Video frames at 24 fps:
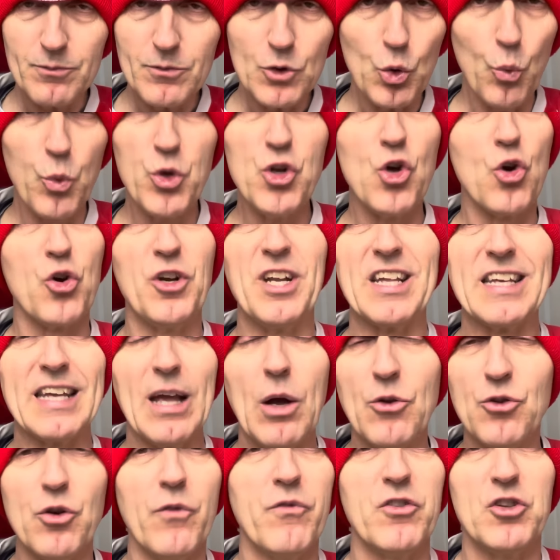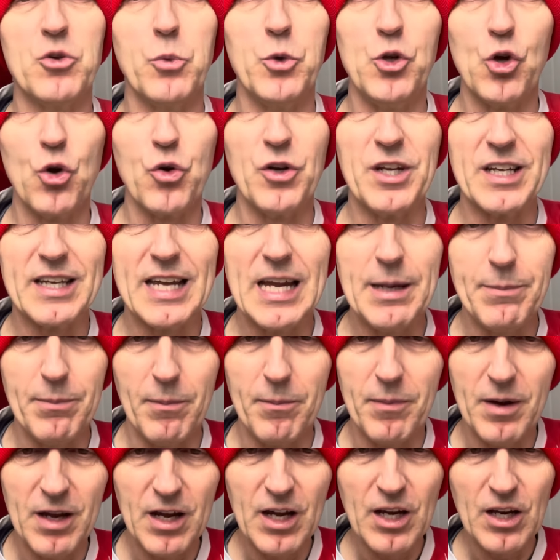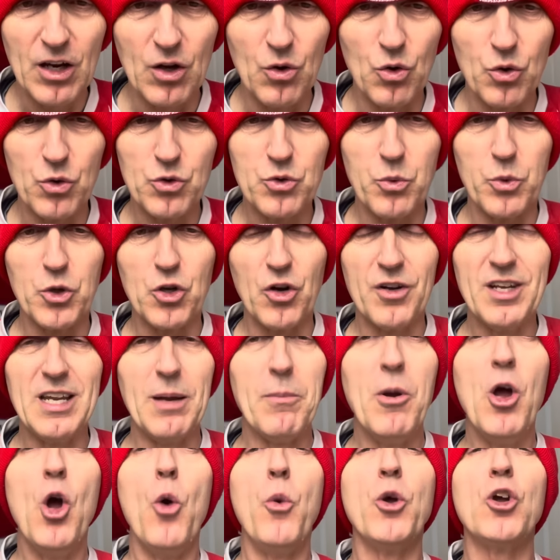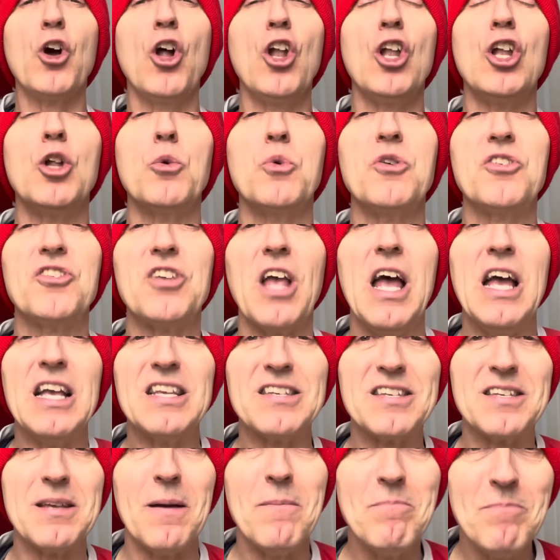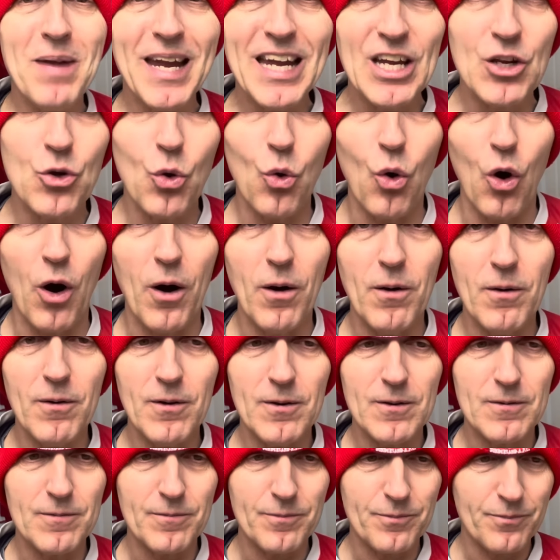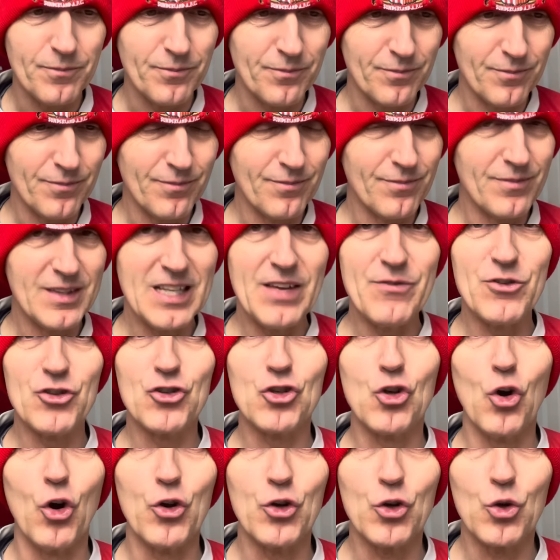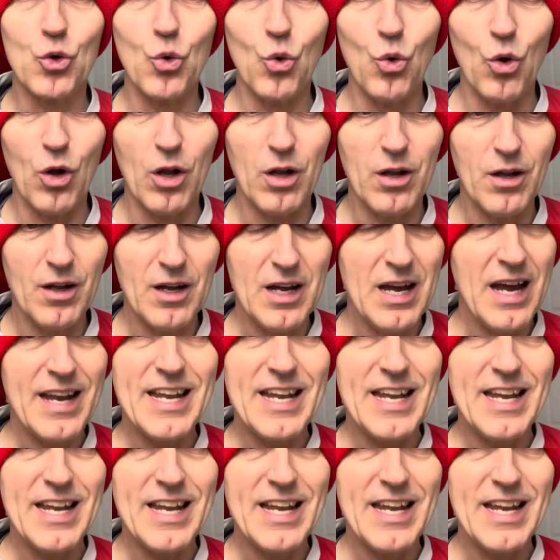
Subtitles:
We're not going to keep him, you know, so we got him. We got Luis Semedo. Never scored a goal.